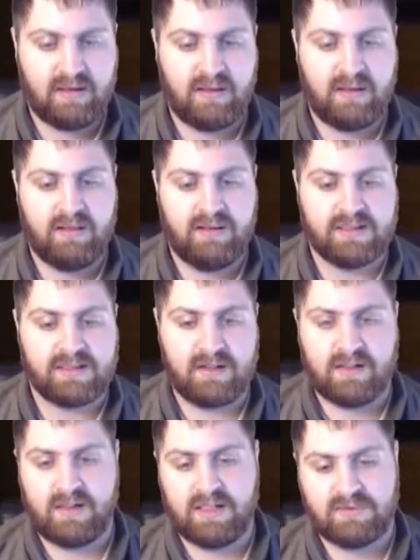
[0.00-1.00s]
This card
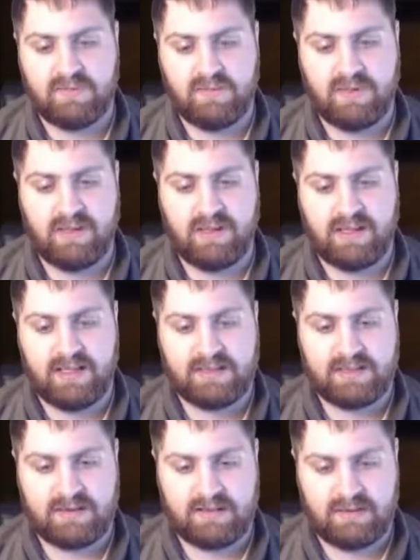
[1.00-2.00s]
costs 1
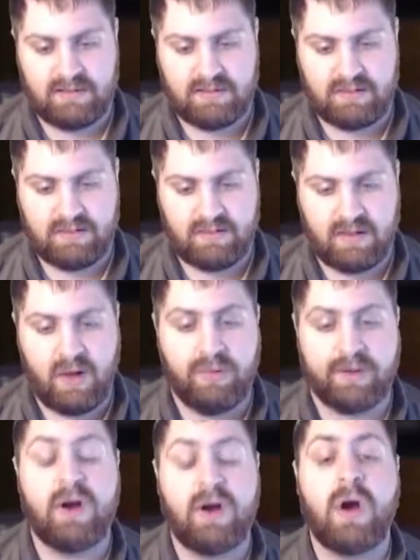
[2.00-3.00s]
less. Oh, the
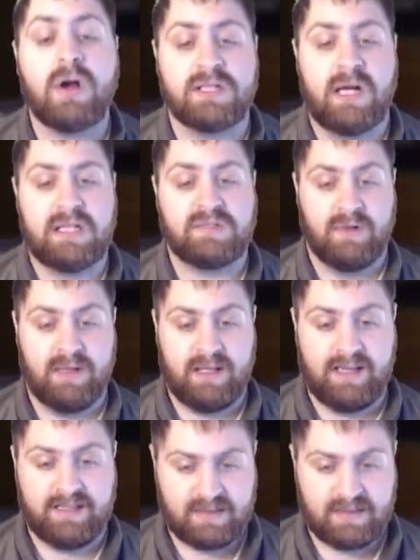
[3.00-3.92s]
cards cost 1 less.